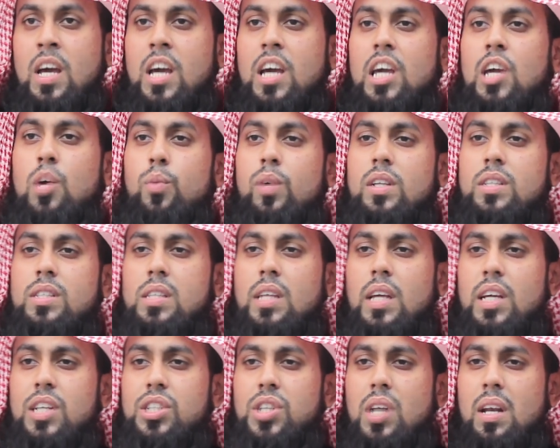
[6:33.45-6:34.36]
He will
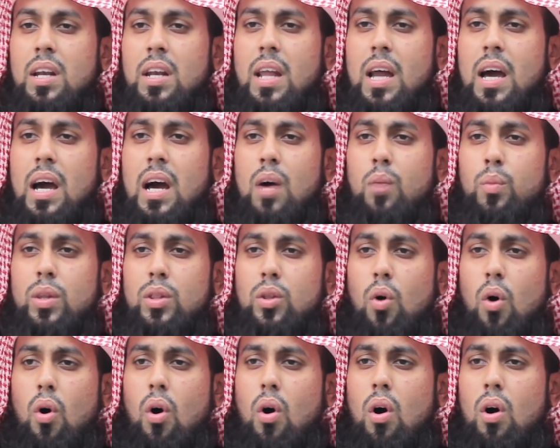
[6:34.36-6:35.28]
see Jannah with
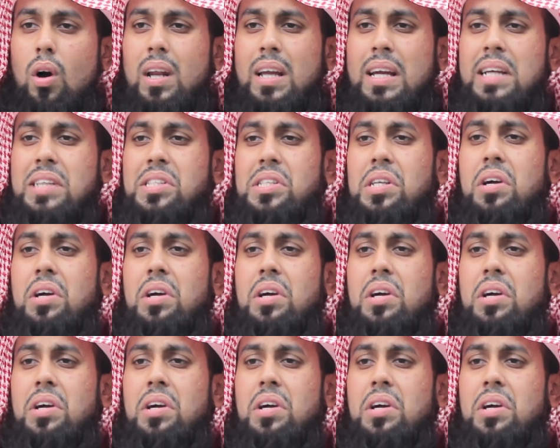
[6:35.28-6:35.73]
all its